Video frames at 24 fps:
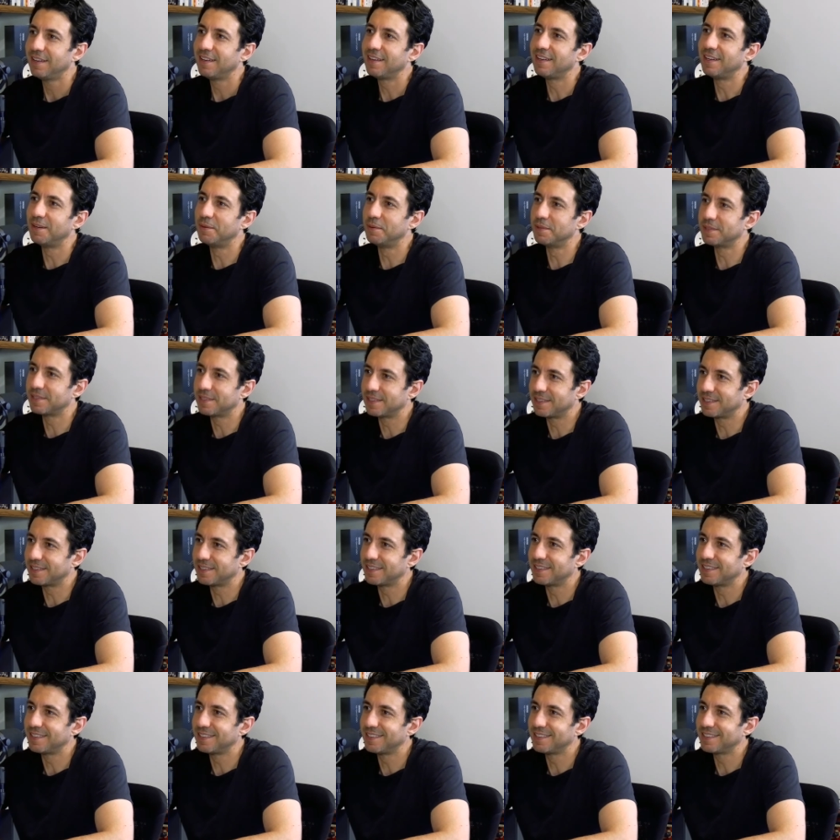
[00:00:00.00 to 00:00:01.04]
it was
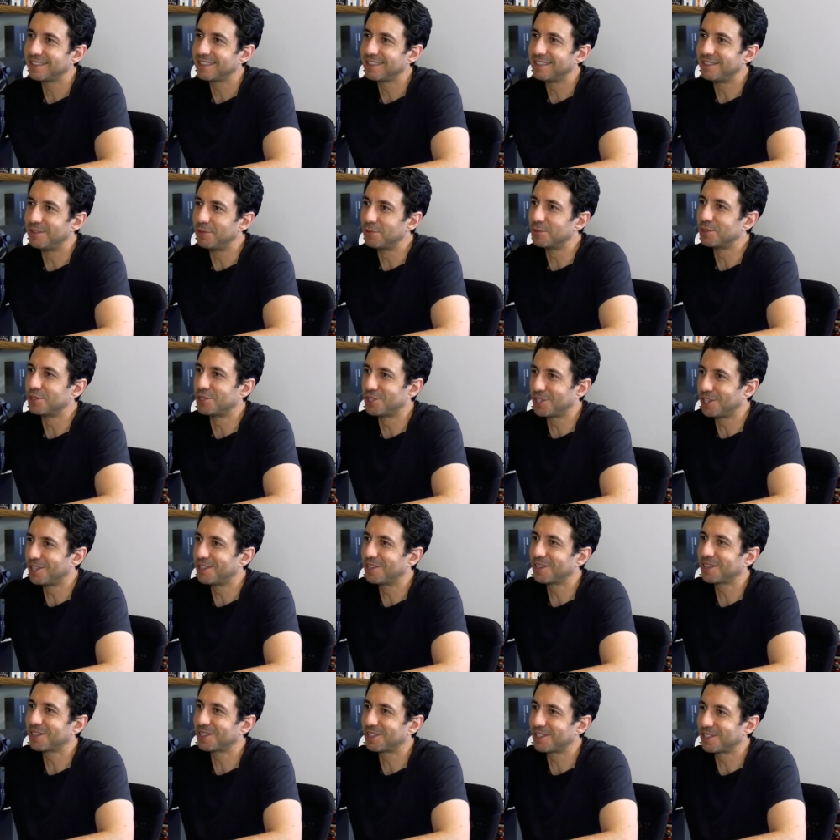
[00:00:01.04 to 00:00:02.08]
a
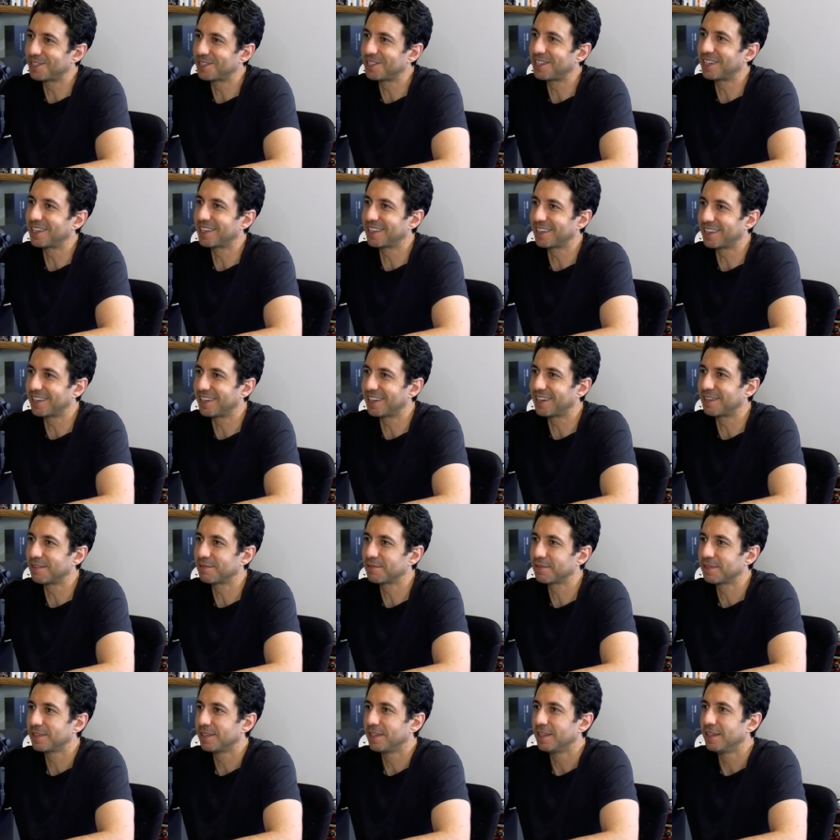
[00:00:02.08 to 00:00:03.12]
joke that they're taking
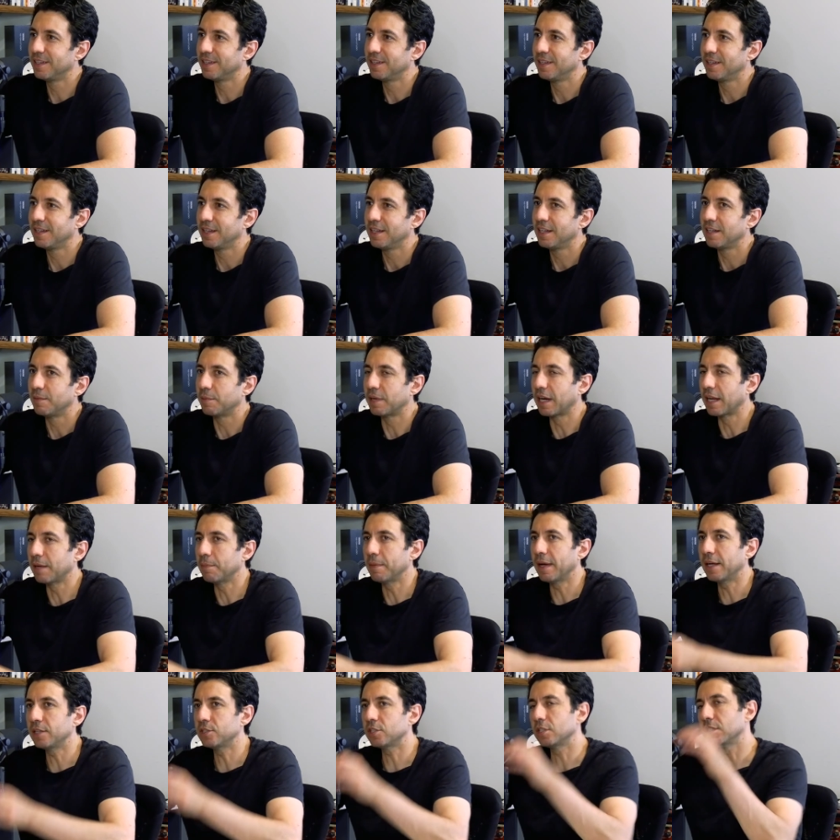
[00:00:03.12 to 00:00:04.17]
off. But I
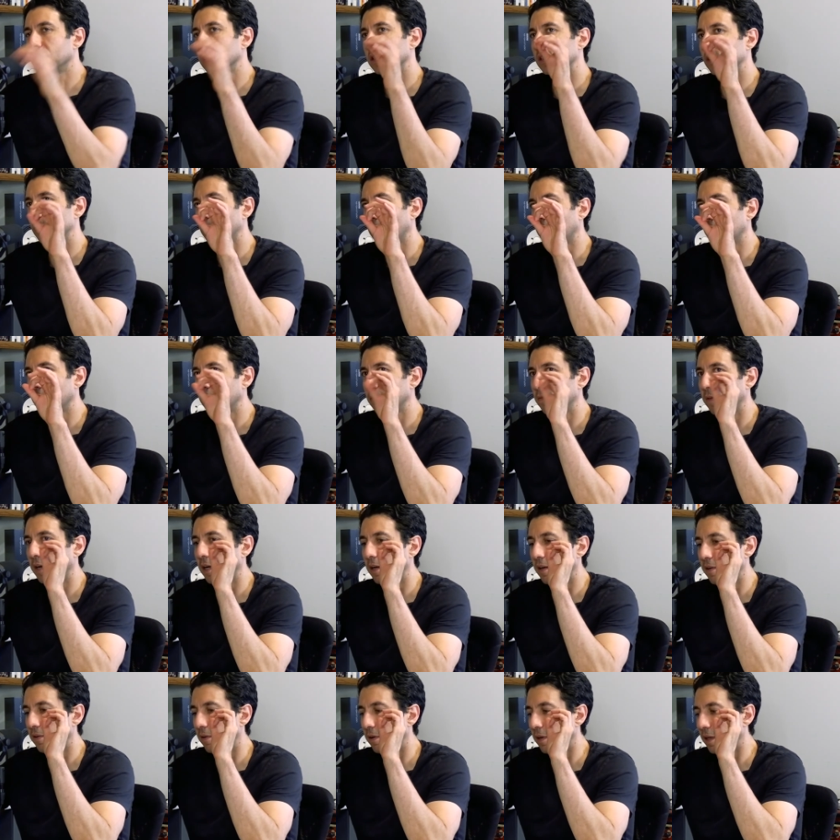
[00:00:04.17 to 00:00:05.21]
imagine that the
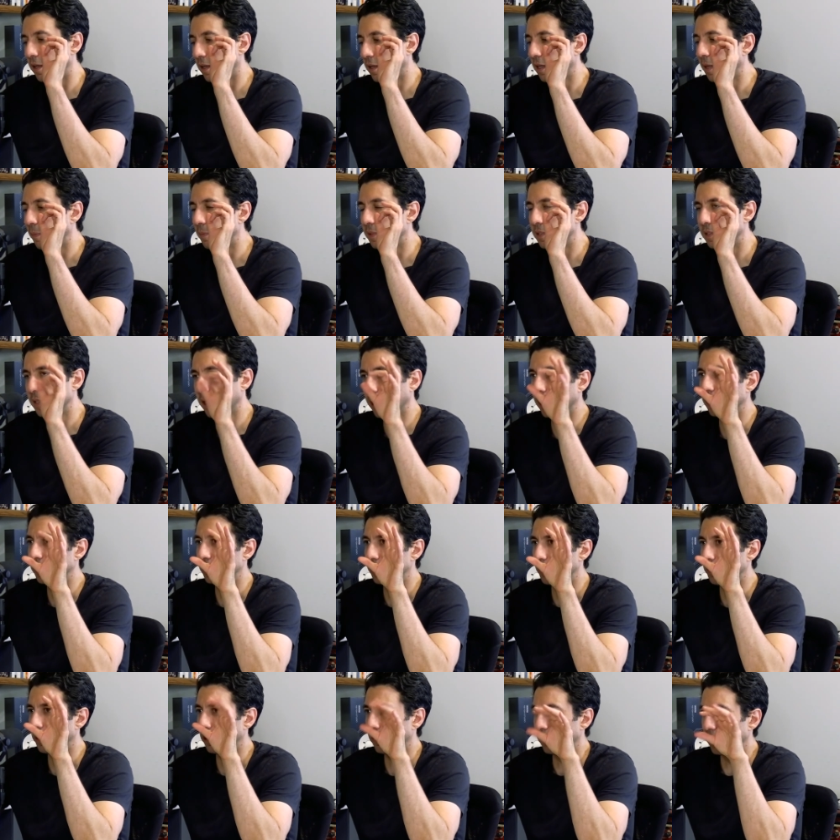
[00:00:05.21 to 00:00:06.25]
Spotify income is
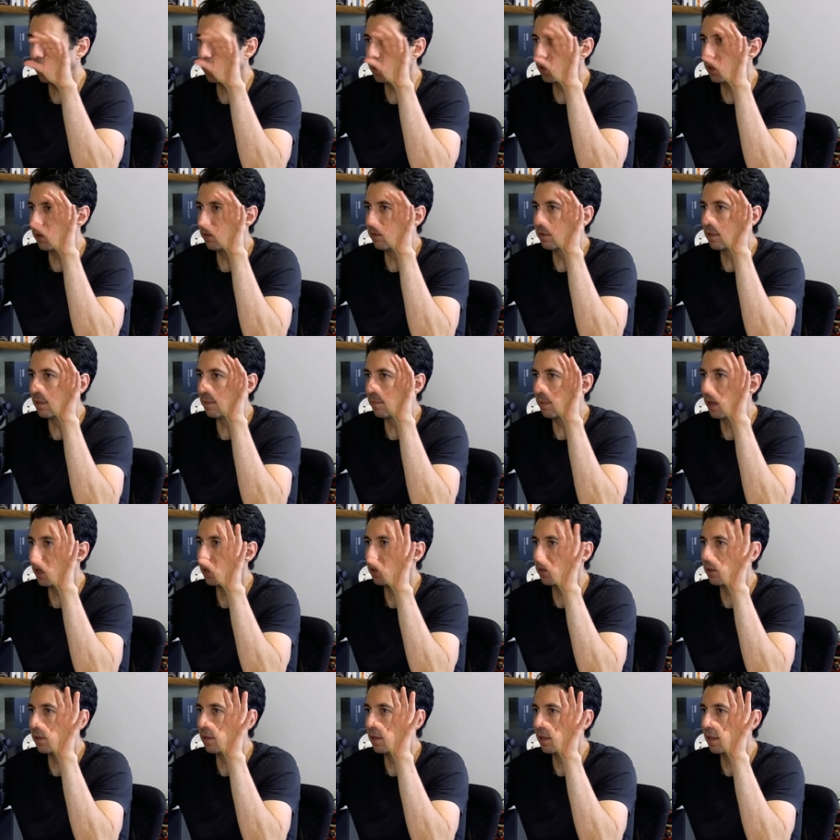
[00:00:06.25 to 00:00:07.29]
negligible relative to
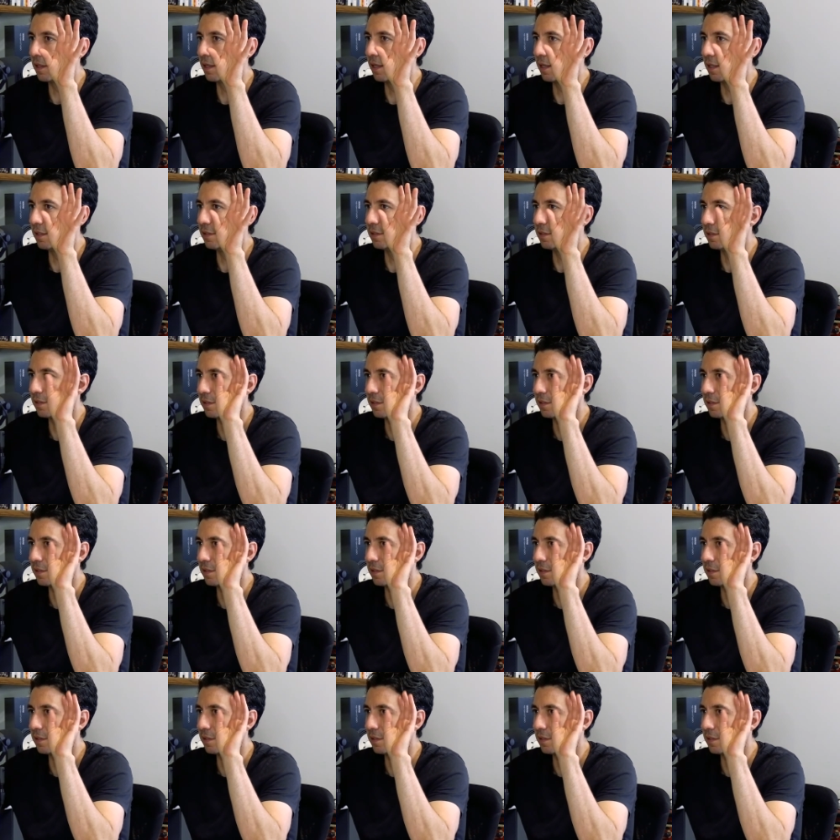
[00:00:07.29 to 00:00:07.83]
Pandora and